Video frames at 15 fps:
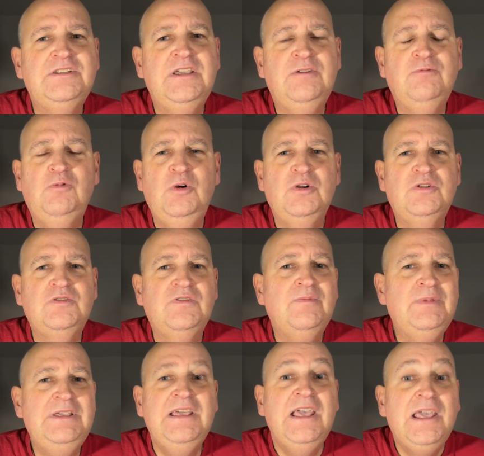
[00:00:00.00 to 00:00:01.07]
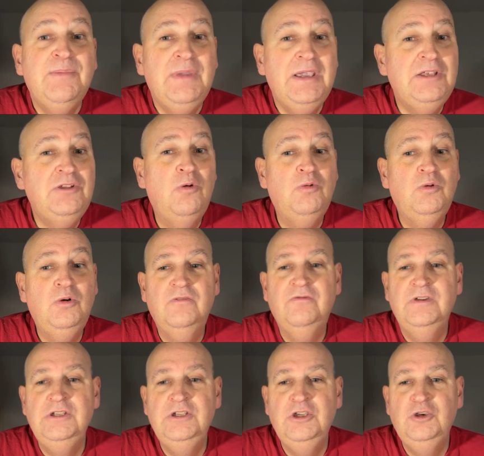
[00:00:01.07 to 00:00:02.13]
It works for me. It may not work
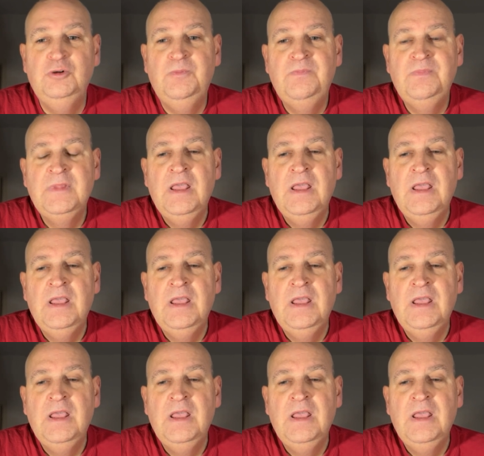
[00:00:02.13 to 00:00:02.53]
for you.